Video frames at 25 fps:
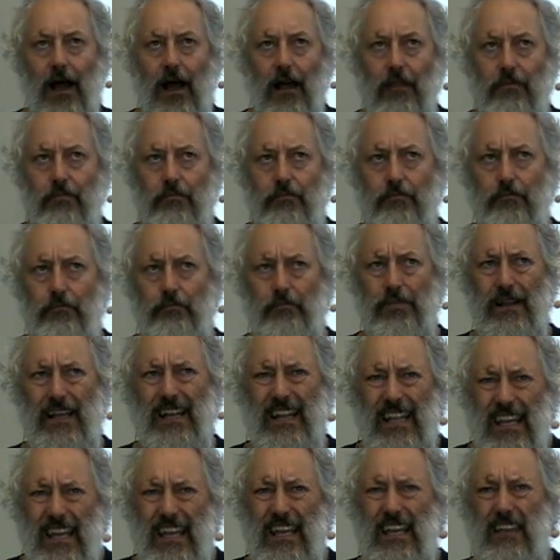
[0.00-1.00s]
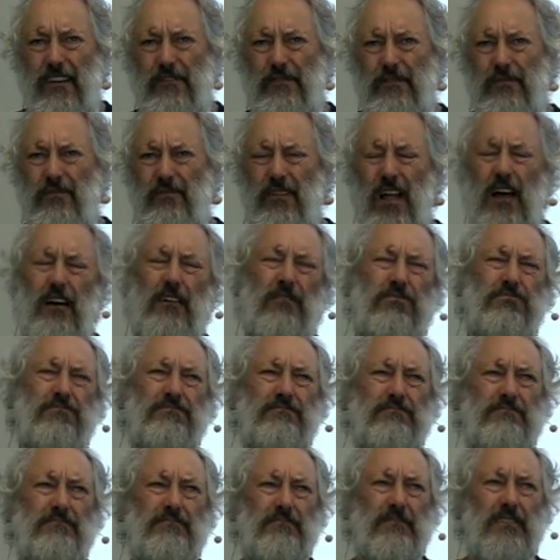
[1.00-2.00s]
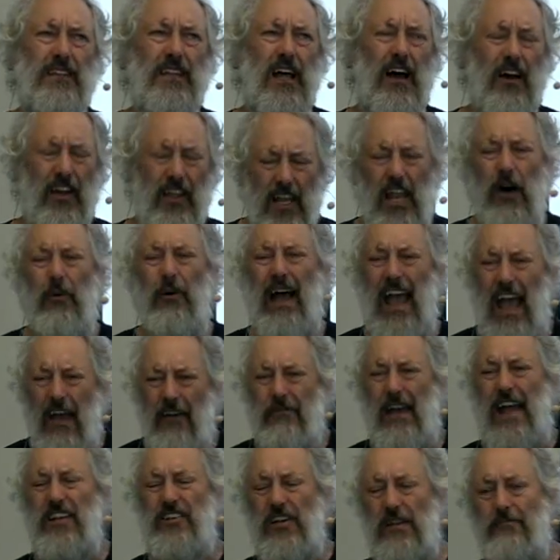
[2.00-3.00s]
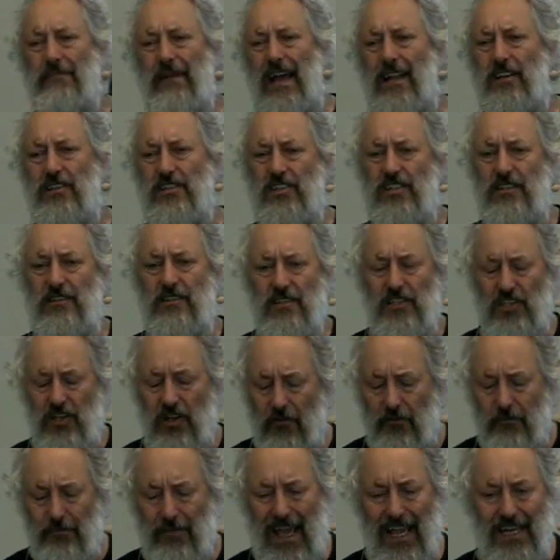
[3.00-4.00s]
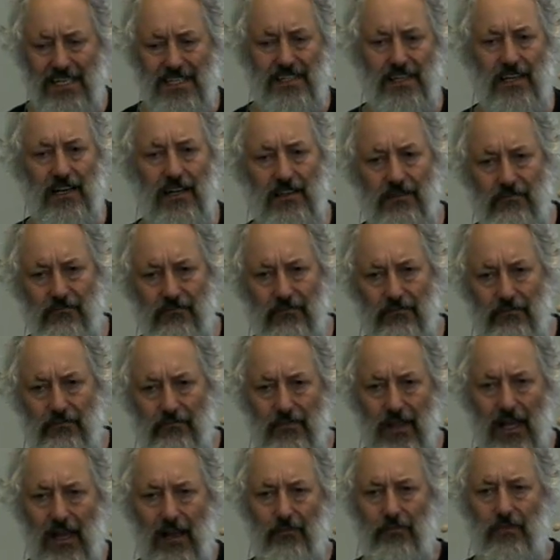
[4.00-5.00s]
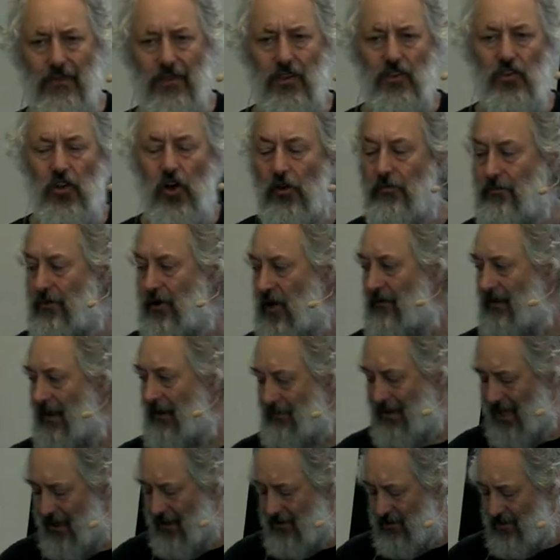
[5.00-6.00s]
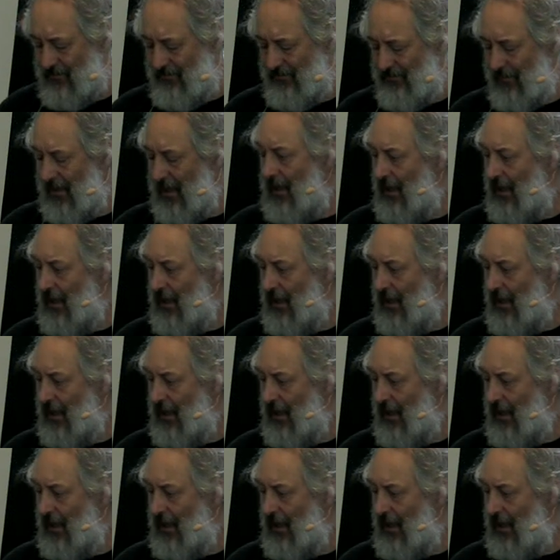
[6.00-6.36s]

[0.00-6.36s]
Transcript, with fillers: I believe, no, no, no, I have actually met softbacks that are um, non perfect bound.